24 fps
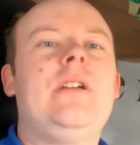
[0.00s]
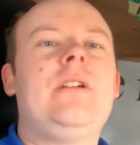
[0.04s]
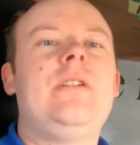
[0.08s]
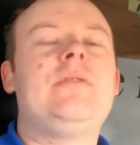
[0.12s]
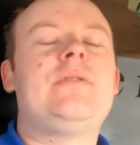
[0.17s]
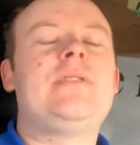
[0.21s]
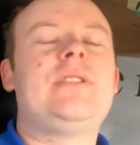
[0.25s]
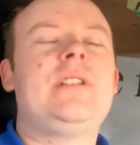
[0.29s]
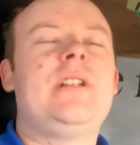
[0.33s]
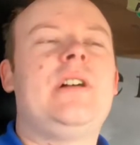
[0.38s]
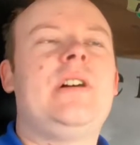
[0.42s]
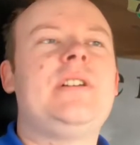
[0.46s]
it
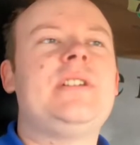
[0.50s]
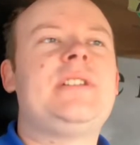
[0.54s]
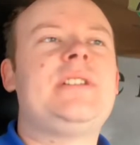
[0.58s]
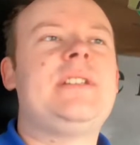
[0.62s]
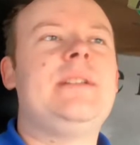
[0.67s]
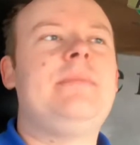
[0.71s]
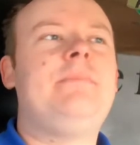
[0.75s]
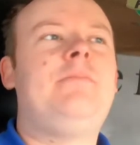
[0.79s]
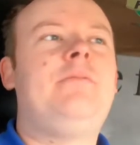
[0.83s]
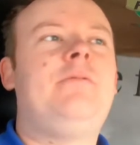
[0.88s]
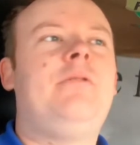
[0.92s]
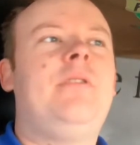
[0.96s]
was a nice,
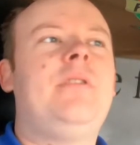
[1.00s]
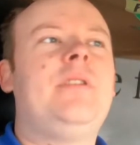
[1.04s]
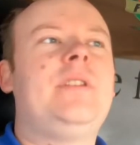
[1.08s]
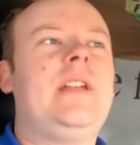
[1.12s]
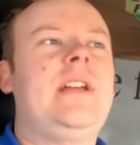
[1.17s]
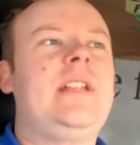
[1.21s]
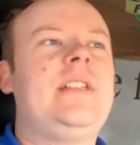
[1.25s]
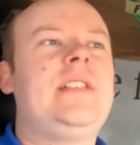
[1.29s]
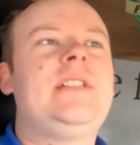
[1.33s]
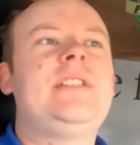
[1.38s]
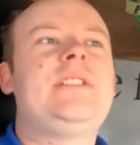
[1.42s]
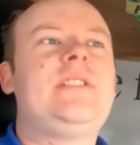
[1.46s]
simple one,
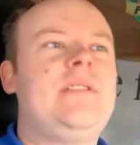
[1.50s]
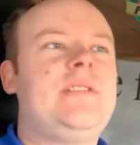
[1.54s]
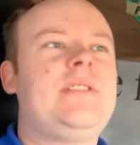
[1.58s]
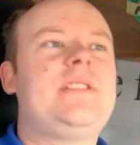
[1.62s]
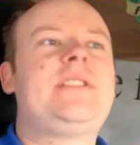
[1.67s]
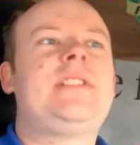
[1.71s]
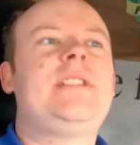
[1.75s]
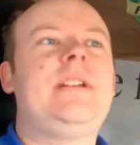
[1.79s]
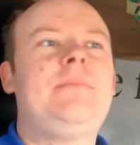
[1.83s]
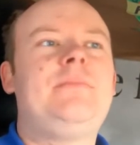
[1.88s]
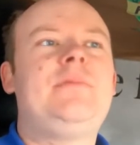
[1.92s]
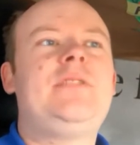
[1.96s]
and it's on a
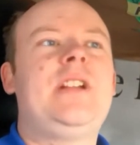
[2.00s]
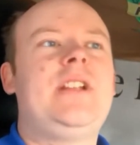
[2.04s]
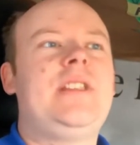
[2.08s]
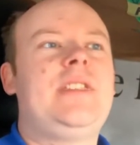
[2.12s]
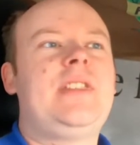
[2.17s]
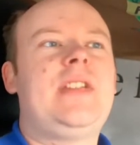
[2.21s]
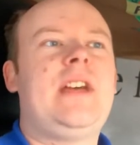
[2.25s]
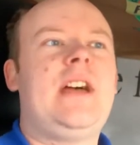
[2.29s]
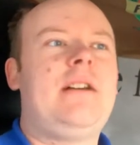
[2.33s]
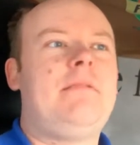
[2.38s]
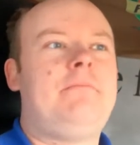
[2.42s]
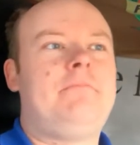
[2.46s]

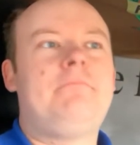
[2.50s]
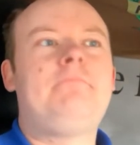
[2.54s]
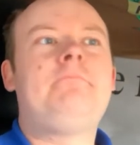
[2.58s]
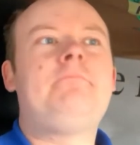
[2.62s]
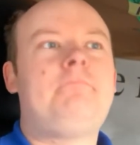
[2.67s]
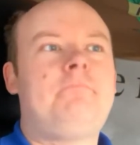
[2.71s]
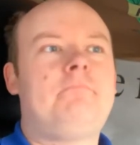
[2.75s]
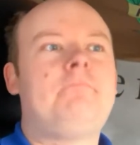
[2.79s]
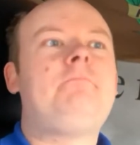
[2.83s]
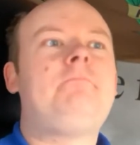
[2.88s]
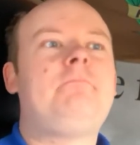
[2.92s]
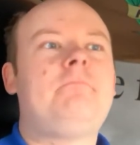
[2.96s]
subject that
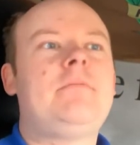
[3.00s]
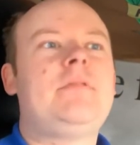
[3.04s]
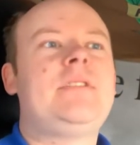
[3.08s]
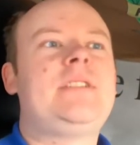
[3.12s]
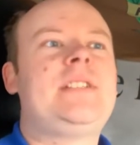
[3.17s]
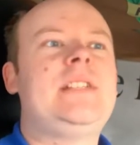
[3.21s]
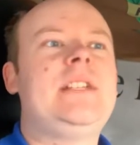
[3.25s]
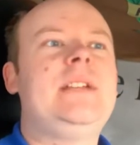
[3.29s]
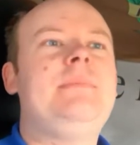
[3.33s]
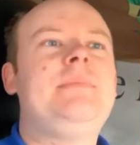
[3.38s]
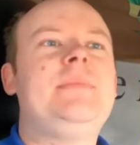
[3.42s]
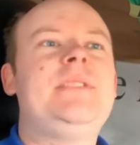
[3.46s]

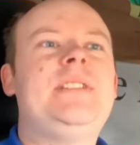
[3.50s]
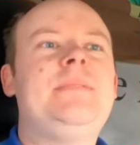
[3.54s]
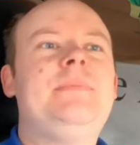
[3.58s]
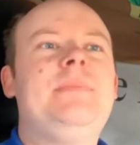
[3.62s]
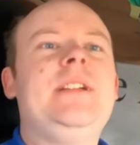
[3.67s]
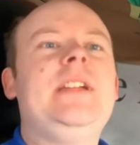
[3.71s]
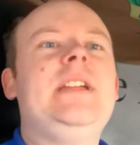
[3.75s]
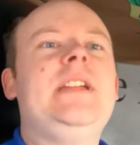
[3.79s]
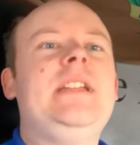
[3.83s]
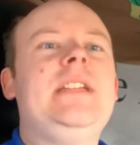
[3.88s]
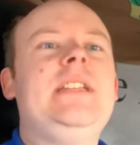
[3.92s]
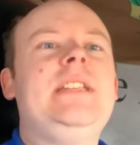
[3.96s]
seemed to
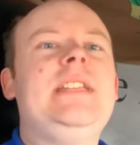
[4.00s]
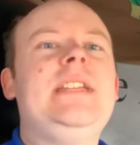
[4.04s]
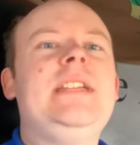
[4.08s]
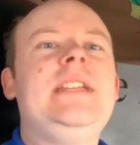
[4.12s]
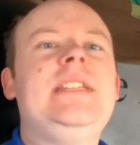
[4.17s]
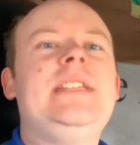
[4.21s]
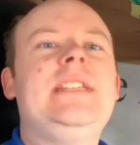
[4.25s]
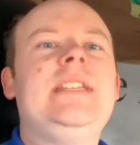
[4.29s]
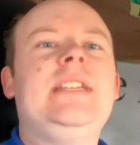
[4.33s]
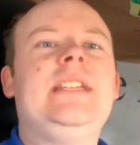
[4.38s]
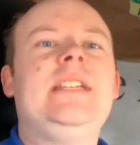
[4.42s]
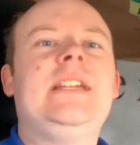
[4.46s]
be
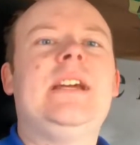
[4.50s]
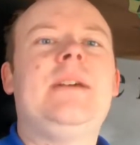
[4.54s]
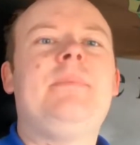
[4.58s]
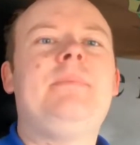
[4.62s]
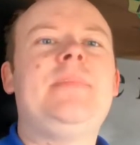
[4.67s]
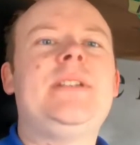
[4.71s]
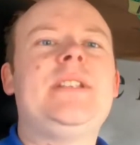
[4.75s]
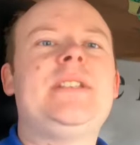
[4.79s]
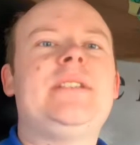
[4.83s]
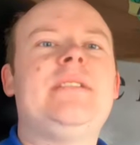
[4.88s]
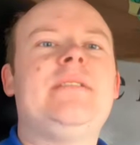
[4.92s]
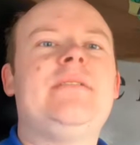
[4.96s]
needing a
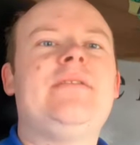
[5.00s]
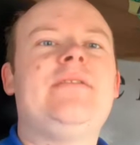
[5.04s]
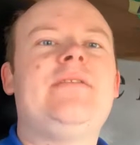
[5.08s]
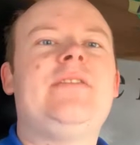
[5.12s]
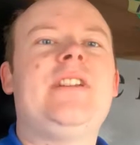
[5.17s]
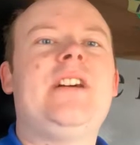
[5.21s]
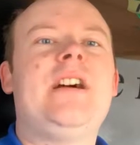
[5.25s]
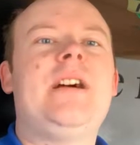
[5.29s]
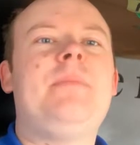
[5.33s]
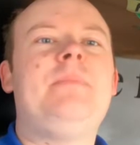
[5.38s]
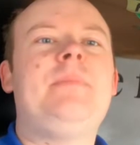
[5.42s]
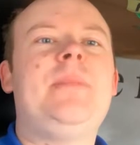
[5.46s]
bit
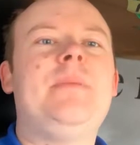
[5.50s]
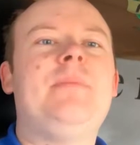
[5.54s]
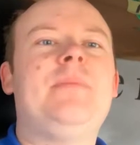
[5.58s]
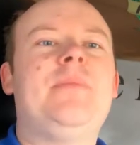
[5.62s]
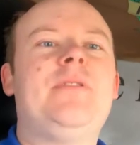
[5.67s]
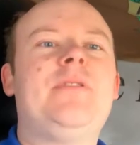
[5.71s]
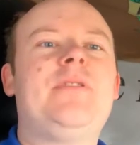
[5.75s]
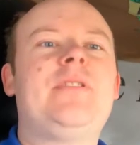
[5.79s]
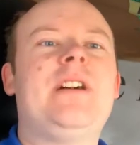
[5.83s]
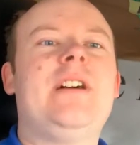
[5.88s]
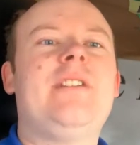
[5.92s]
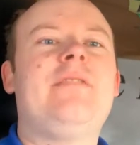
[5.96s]
of bit
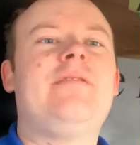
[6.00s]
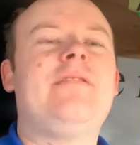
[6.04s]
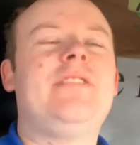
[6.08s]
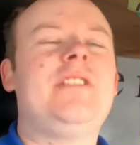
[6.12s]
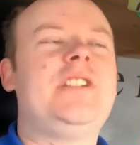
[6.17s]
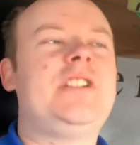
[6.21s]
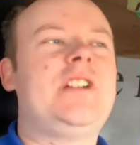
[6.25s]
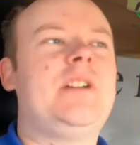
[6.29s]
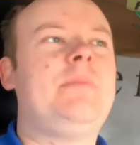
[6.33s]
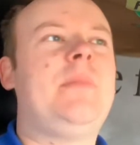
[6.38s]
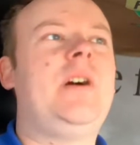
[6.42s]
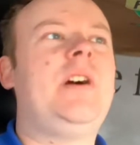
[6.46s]
more
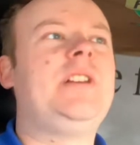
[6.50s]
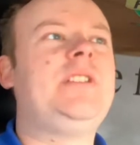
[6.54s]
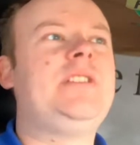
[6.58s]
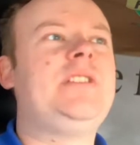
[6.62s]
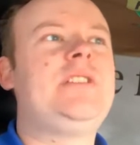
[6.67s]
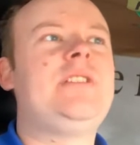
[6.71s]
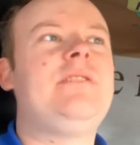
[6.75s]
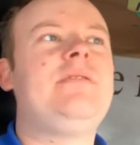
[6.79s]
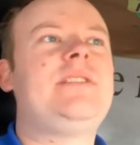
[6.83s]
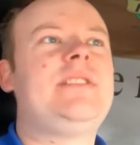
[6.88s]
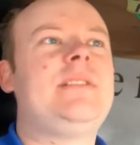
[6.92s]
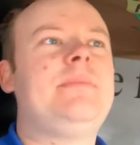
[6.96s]
coverage. I might
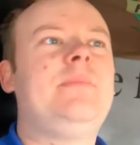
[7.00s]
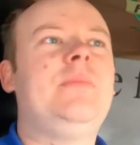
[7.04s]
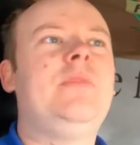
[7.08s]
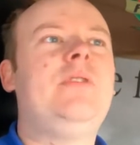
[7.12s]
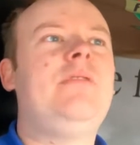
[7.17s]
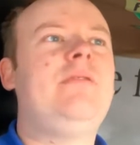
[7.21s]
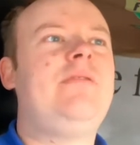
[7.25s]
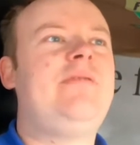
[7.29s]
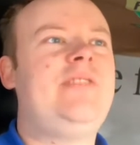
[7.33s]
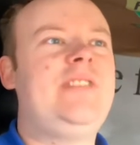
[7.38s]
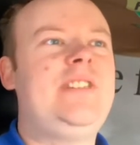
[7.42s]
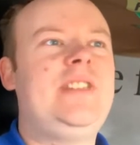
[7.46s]
do some
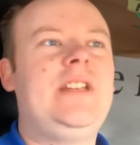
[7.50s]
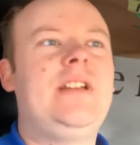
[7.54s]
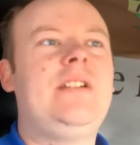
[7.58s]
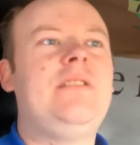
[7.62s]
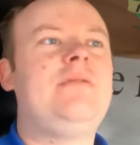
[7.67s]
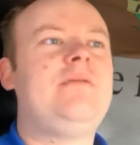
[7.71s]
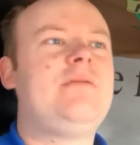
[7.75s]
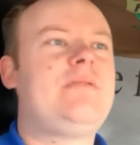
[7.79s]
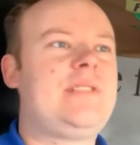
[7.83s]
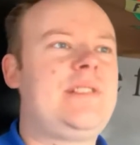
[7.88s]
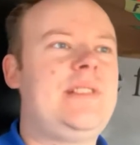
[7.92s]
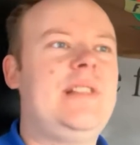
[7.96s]
more
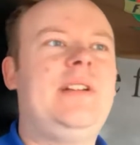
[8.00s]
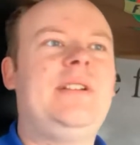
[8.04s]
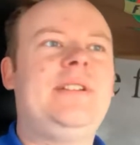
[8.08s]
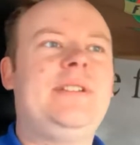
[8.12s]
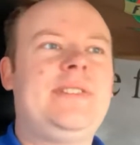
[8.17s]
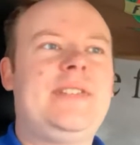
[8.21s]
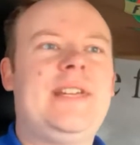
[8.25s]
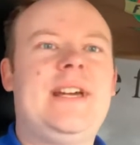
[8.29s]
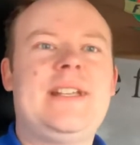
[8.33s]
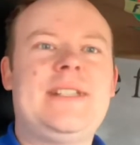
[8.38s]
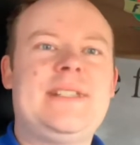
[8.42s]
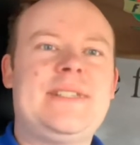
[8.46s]
videos
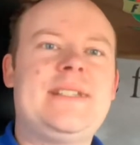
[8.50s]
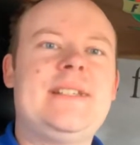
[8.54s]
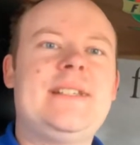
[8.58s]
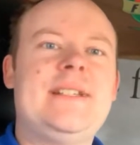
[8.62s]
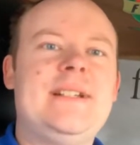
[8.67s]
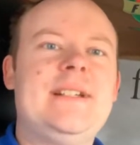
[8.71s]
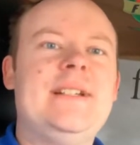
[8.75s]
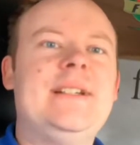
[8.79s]
like that